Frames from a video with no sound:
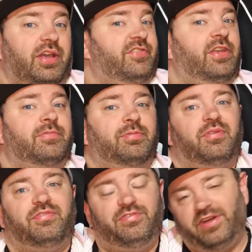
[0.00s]
He seems
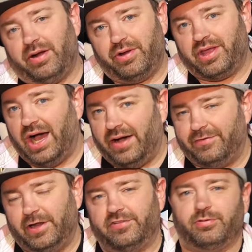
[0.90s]
to be very
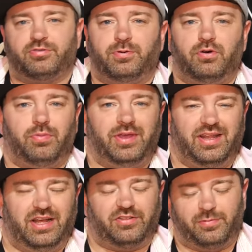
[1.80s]
confident Switch Pro will
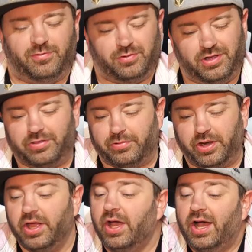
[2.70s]
be announced before
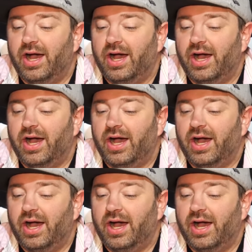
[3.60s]
E3.